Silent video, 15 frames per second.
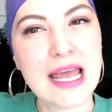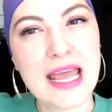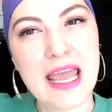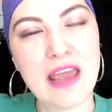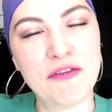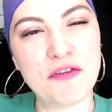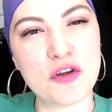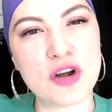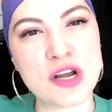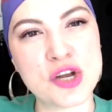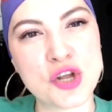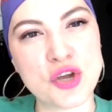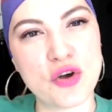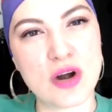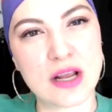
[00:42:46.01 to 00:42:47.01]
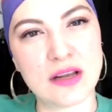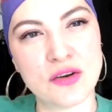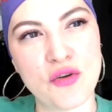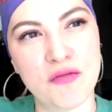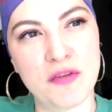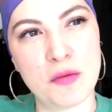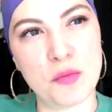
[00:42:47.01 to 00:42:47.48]
If you're in New York in
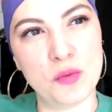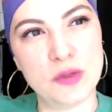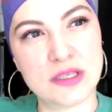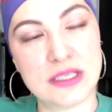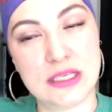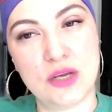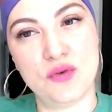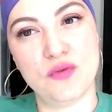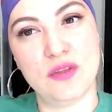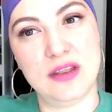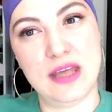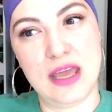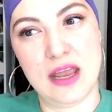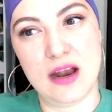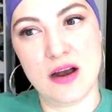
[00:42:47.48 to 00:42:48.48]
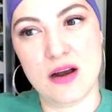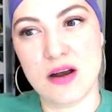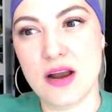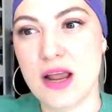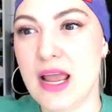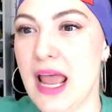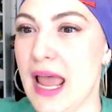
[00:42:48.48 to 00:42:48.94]
November, we'll see you there.